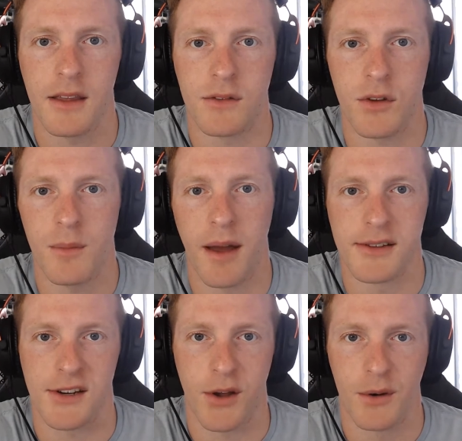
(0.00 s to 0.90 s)
Hey YouTube,
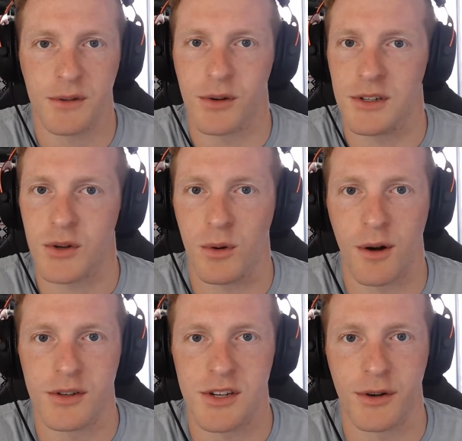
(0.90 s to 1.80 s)
how's it going? Chris
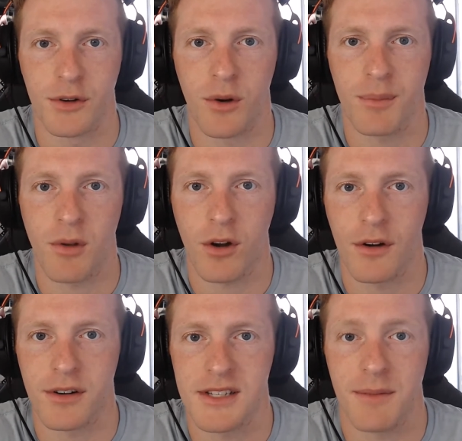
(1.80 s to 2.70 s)
Cornaris here, the
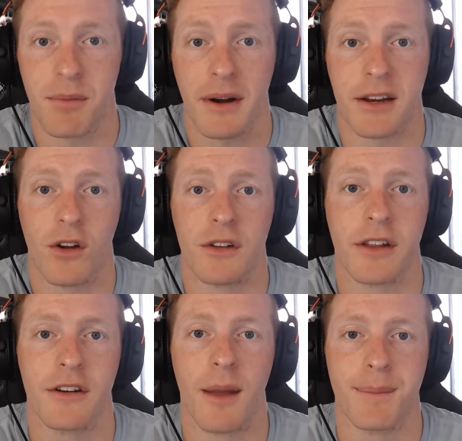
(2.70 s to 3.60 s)
cryptocurrency team, bringing you all
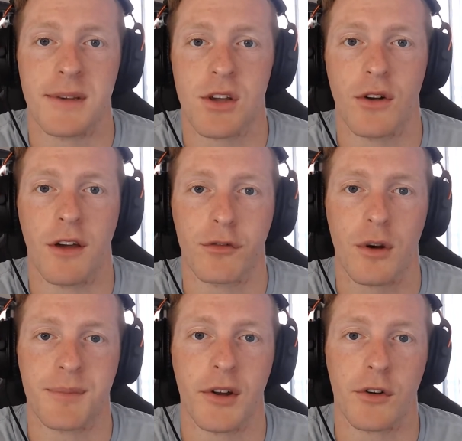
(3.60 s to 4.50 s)
another episode of
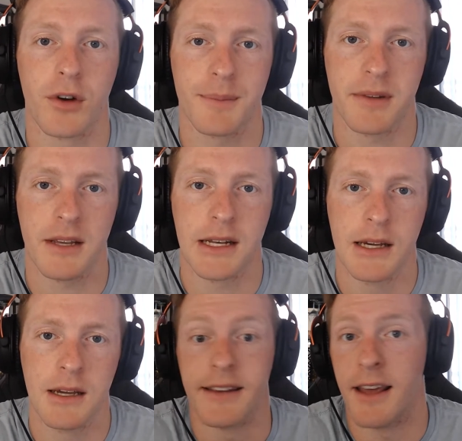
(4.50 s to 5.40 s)
Crypto Decrypted.
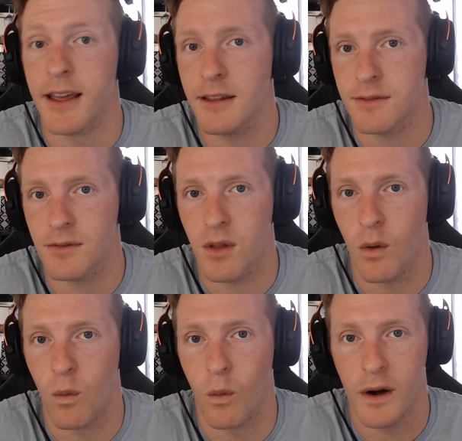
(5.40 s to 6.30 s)
And today,
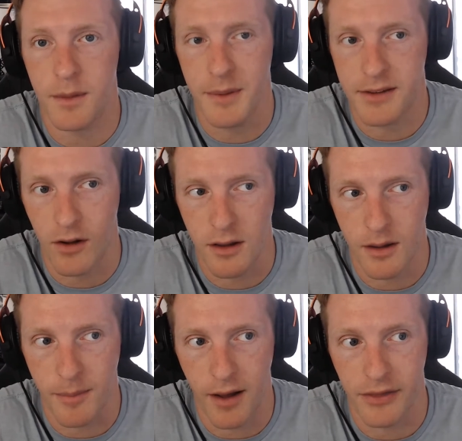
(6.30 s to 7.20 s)
we're going to be
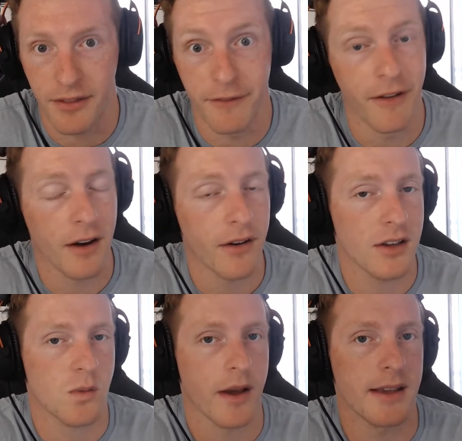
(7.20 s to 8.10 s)
talking about the
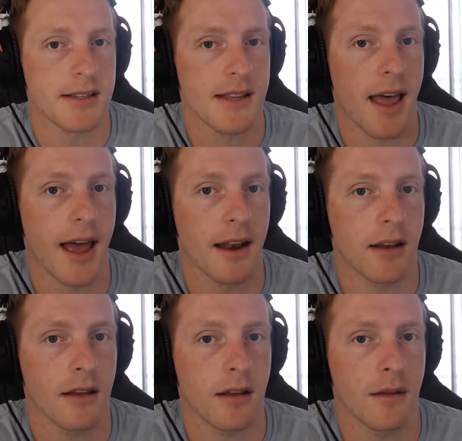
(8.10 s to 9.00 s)
various ways that
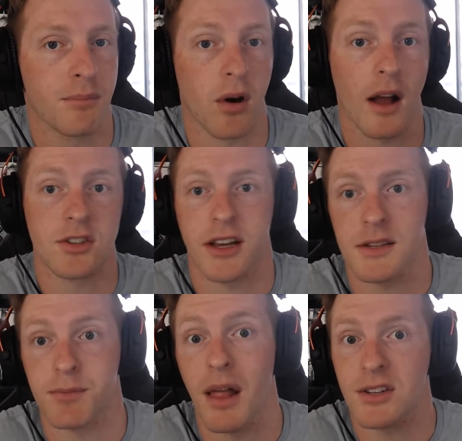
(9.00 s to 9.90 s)

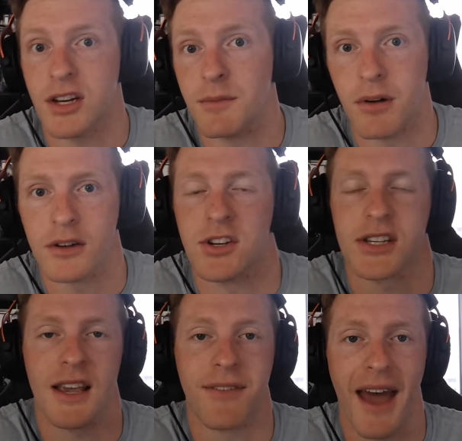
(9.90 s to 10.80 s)
blockchain
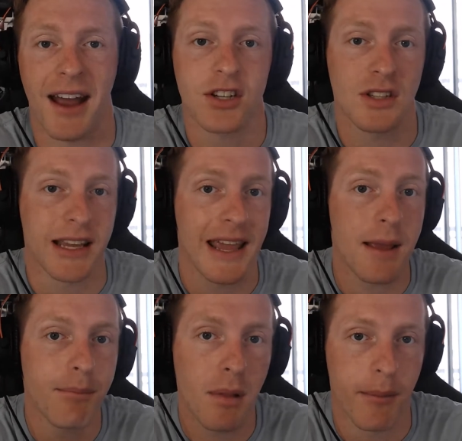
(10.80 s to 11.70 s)
projects, have actually
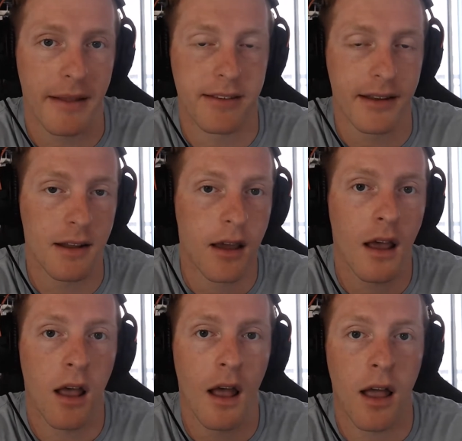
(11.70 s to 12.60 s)
implemented
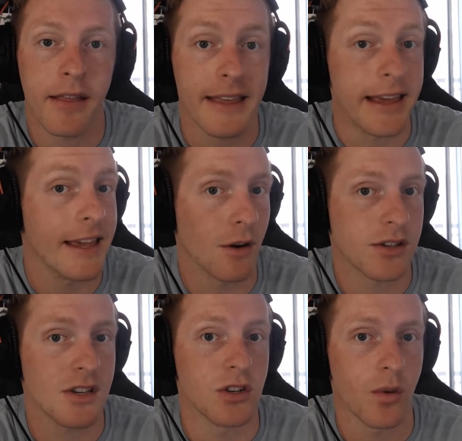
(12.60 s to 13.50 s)
the
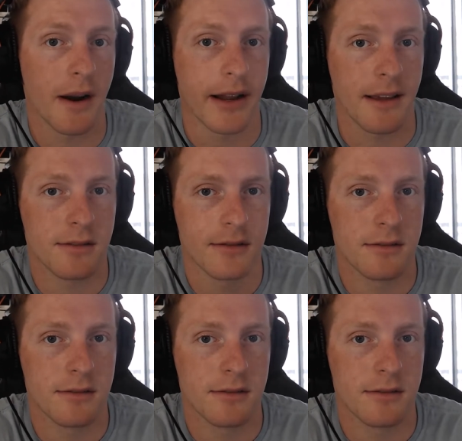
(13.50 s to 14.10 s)
ERC-20.